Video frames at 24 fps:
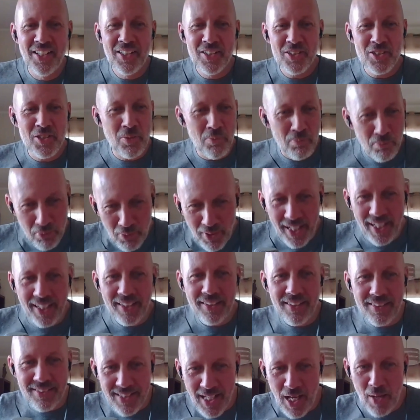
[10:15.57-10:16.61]
to bring
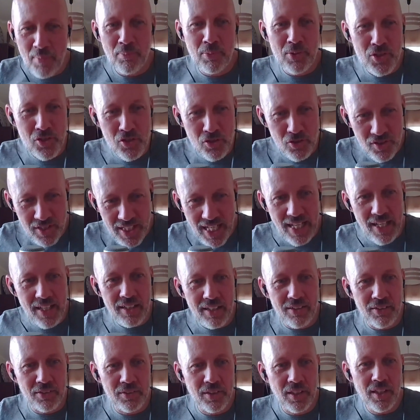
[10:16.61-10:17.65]
the temperature
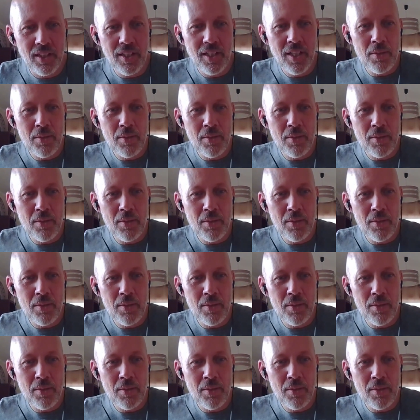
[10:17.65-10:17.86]
down